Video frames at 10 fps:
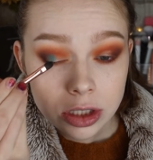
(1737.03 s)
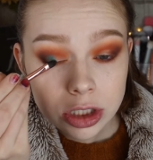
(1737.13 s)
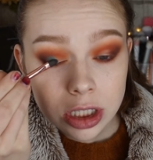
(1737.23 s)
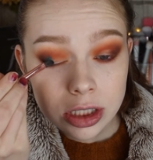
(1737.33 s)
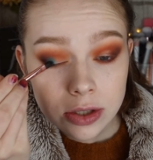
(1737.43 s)

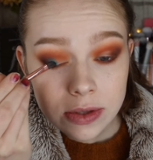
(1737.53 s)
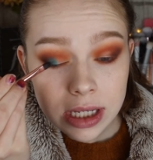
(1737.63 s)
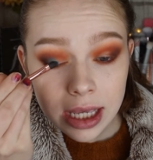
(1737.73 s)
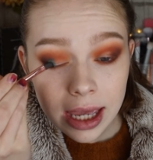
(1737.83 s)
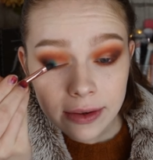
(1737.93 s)
Just
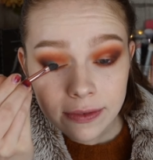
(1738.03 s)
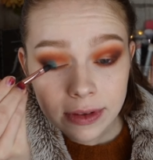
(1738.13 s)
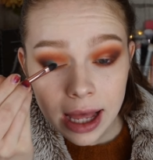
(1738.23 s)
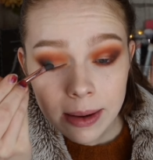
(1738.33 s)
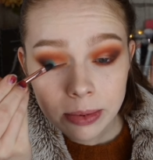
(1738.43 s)
using a
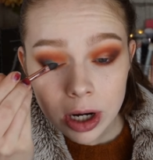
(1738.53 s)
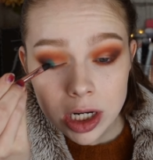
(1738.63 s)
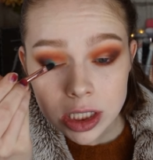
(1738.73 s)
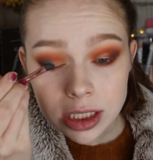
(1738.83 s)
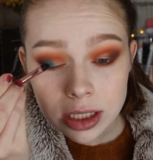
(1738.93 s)
flat
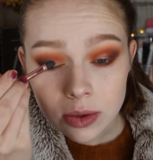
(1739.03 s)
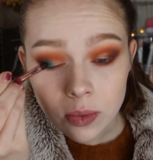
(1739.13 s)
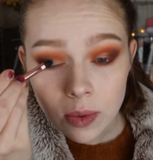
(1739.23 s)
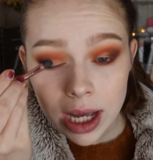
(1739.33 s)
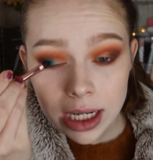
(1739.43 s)
brush. I didn't
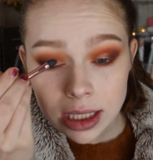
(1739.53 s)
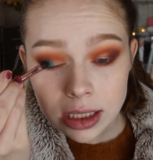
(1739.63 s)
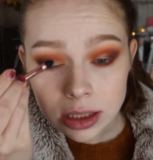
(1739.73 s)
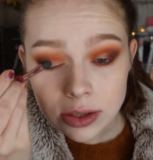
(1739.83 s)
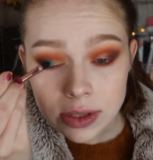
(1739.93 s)
wet it,
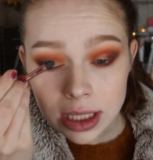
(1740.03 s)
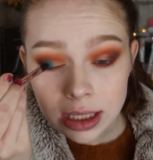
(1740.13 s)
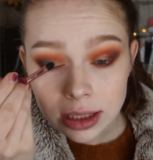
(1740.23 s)
didn't use any